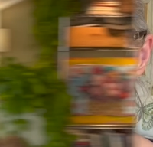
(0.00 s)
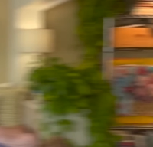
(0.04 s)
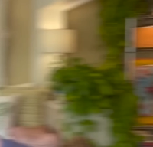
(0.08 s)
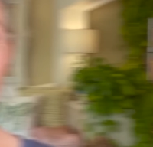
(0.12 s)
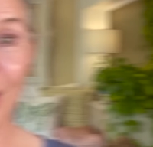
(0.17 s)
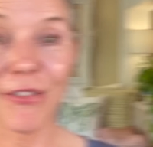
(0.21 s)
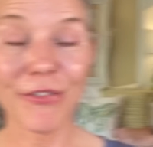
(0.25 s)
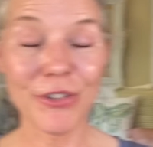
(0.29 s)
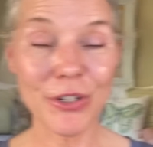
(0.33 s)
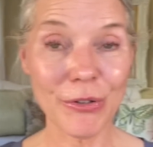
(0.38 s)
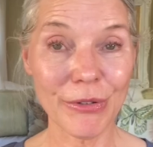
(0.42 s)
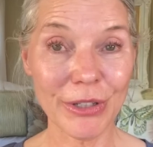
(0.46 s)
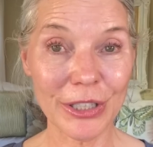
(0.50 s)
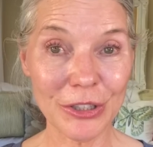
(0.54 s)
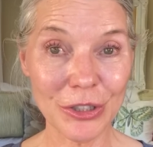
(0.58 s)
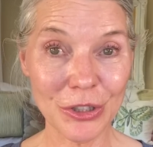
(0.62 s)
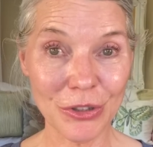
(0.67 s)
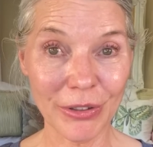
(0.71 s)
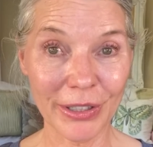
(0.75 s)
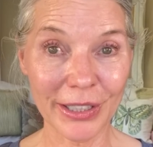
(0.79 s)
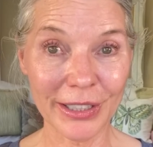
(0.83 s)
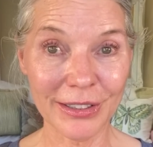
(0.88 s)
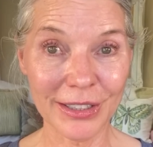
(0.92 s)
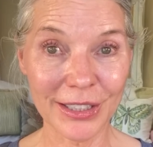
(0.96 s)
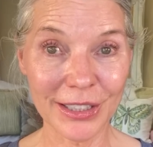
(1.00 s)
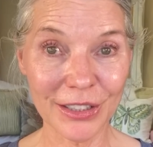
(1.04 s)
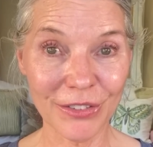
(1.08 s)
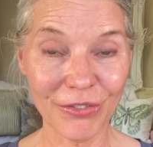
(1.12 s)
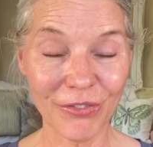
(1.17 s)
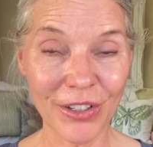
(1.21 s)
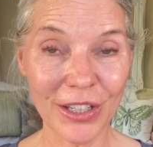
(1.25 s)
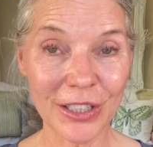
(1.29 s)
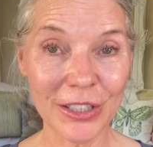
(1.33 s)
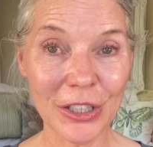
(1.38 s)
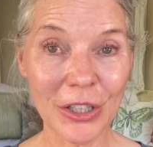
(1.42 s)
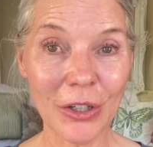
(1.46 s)
If you enjoyed this
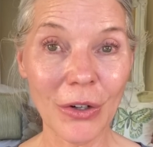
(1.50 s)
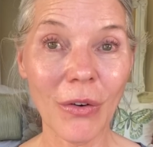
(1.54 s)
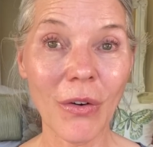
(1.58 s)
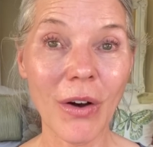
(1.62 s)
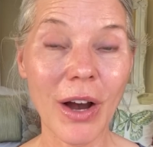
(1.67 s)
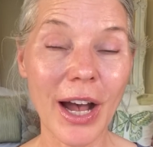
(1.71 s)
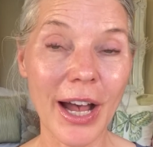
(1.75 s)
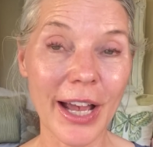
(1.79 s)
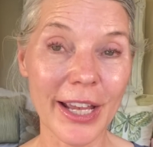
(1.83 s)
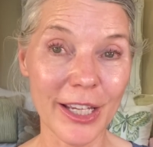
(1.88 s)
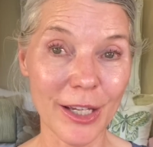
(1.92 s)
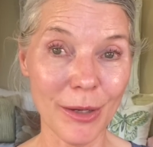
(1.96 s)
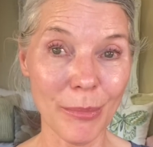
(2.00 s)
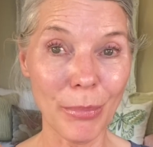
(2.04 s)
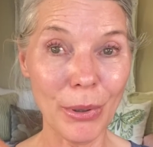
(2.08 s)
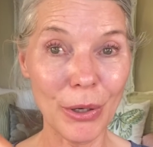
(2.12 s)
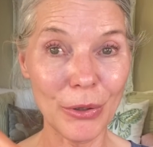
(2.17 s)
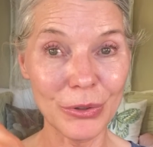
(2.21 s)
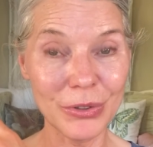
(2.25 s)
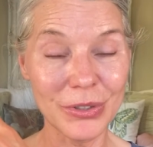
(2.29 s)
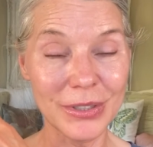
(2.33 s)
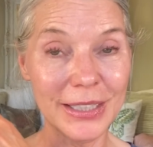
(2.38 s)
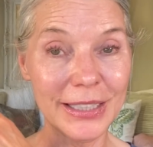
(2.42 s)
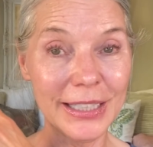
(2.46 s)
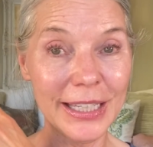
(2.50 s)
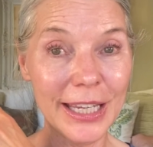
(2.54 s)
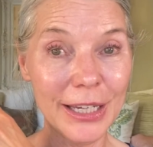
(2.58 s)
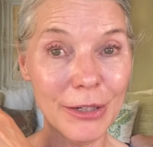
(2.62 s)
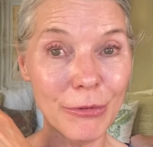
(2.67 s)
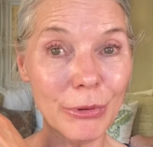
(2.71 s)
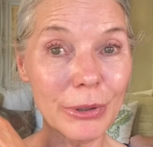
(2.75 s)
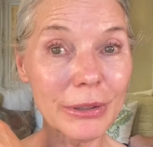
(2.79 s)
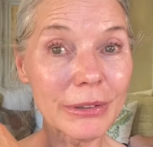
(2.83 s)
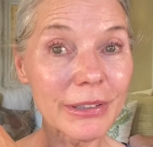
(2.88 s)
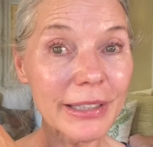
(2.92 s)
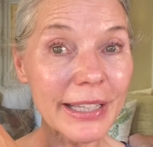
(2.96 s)
video, I am posting a
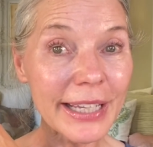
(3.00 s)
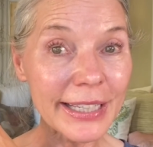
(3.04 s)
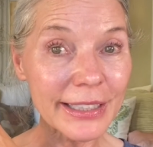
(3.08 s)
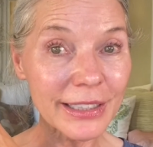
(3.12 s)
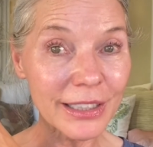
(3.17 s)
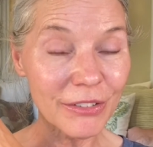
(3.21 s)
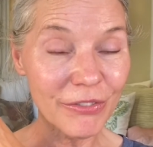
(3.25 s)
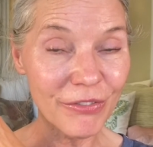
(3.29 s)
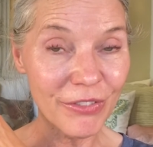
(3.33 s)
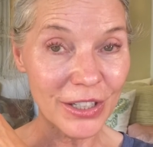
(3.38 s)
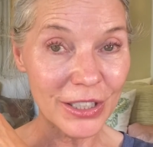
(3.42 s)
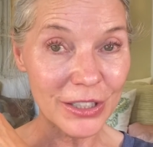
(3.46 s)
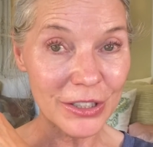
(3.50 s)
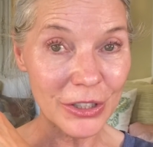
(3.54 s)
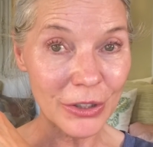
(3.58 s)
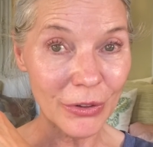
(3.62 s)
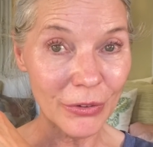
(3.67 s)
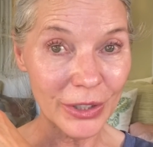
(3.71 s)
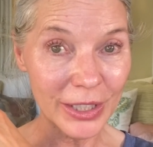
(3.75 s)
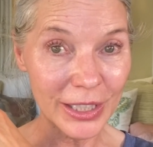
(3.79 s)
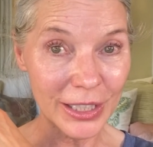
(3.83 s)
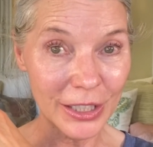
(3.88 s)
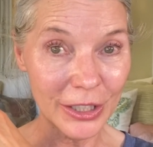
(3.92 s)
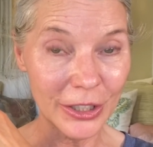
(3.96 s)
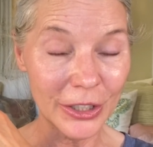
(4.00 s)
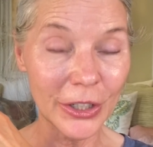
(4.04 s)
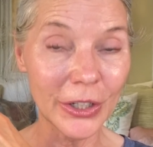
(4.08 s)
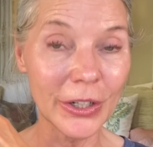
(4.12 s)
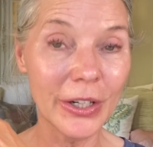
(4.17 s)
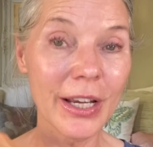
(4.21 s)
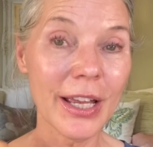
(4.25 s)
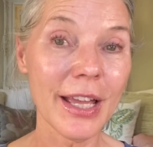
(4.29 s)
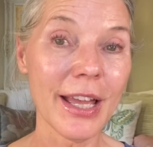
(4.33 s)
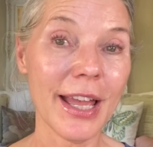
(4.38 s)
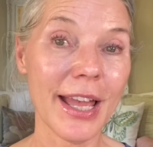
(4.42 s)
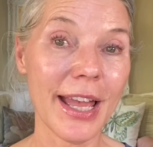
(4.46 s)
related video
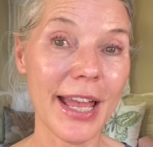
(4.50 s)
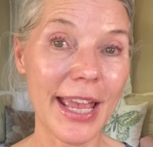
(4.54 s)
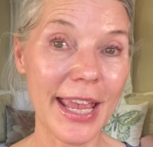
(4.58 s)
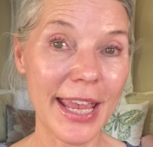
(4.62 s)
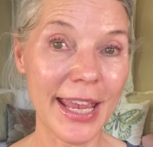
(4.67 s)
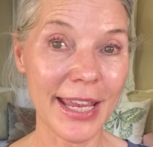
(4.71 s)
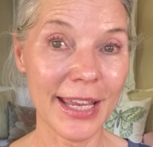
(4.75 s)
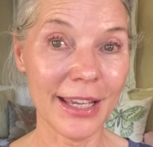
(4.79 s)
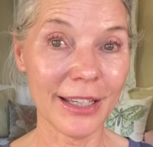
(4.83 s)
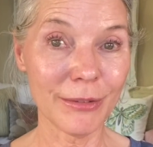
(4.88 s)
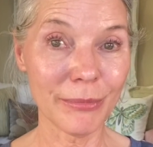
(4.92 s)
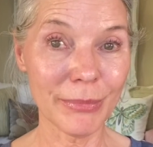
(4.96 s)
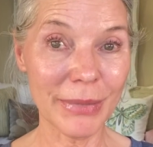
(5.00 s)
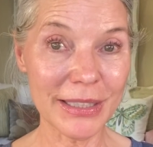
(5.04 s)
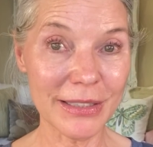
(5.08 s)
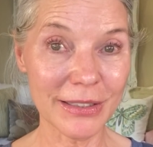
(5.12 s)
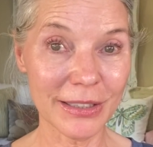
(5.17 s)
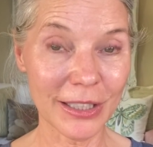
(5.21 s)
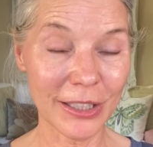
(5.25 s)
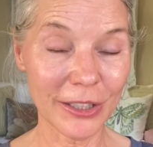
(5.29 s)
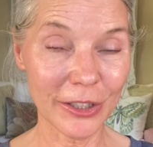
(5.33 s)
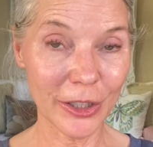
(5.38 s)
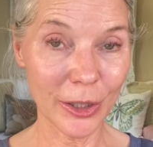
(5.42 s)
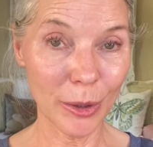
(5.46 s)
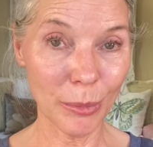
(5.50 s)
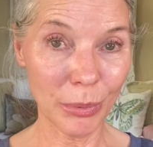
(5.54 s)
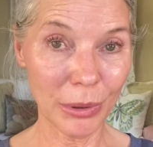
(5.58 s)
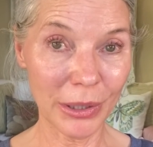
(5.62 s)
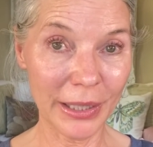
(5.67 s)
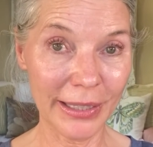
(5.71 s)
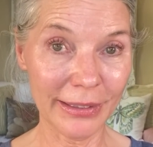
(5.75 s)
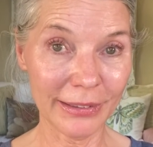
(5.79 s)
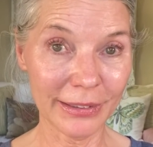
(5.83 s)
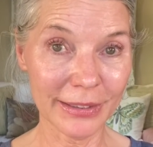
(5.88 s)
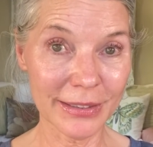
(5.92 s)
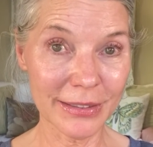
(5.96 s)
here and my skincare
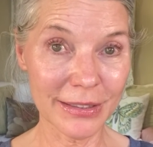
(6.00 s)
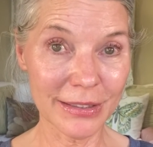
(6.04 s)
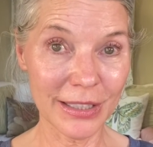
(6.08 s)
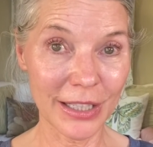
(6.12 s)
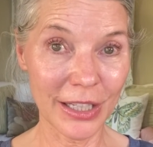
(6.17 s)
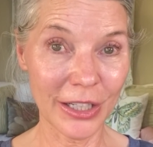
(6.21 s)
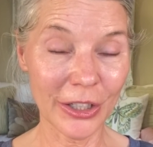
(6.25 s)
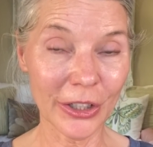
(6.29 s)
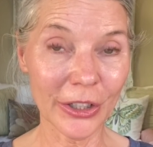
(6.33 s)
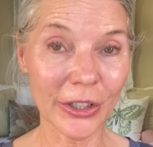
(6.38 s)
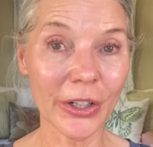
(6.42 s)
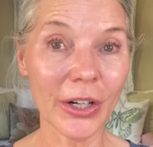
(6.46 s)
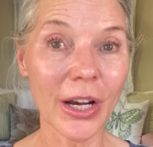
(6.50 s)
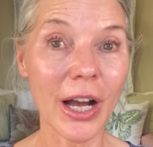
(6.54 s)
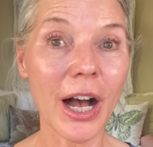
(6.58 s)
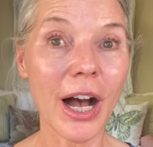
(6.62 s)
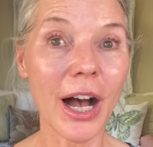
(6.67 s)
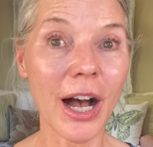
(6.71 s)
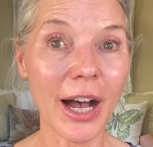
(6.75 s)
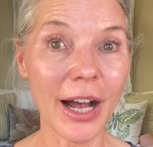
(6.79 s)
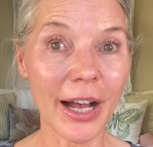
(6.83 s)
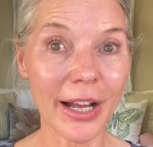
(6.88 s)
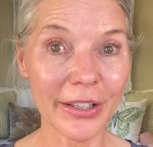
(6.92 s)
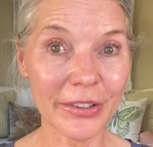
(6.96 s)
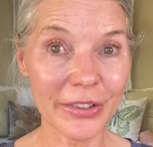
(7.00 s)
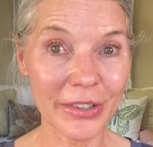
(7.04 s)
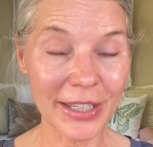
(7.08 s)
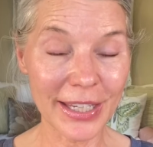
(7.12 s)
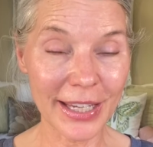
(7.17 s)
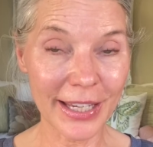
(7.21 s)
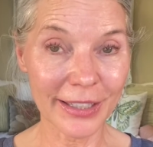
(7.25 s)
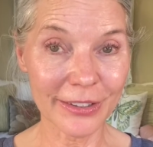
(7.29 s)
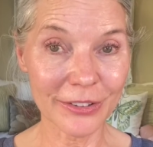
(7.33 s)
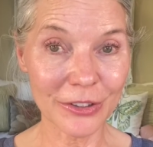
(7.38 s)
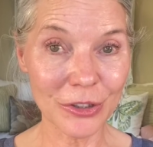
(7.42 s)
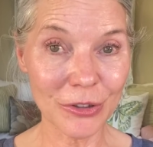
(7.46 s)
playlist here on the
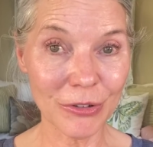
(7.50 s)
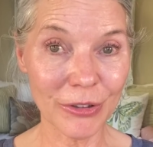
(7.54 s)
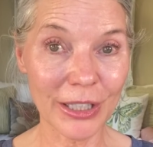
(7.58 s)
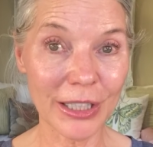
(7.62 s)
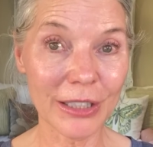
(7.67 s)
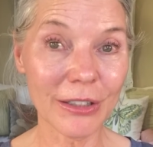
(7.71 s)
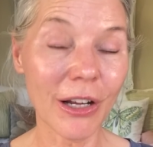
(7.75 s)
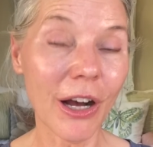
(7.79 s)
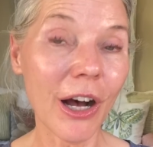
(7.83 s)
end screen.